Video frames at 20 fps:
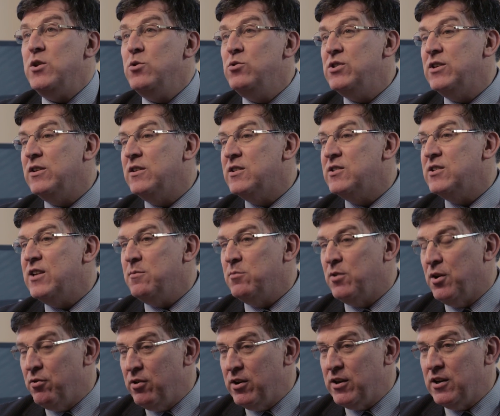using the same
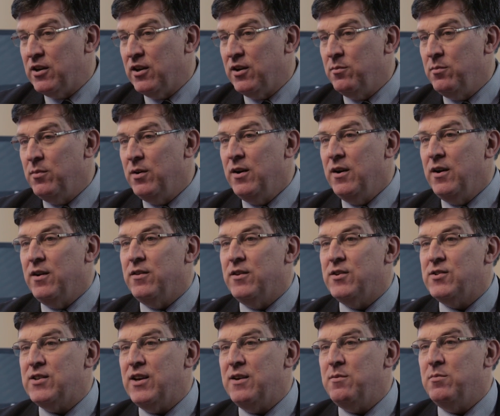curriculum, the
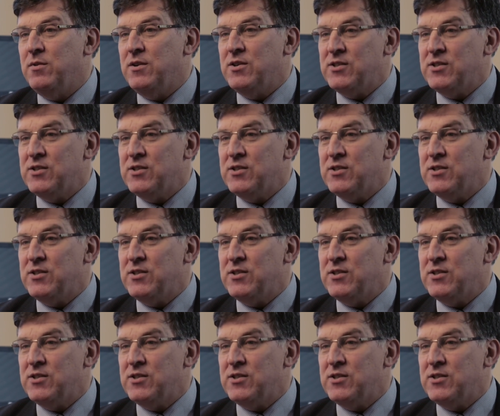same